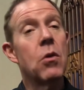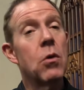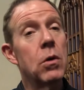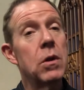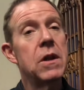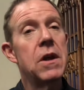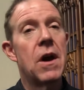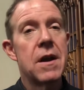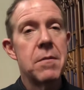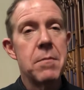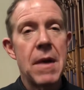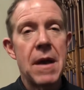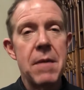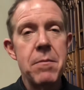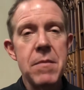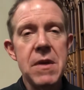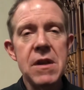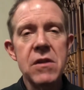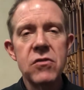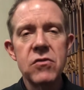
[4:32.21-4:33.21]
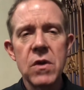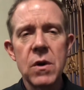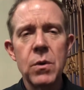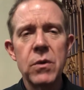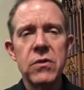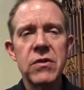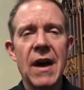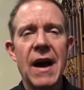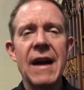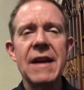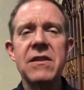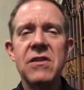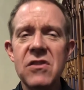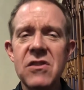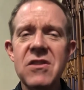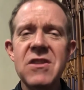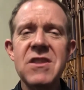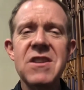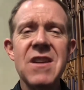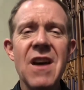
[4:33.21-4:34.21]
early on in my ministry was I
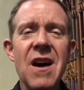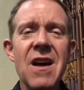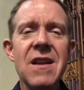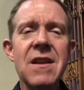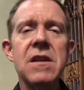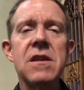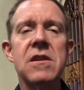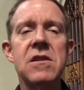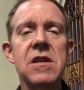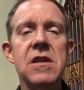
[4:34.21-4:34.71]
stunned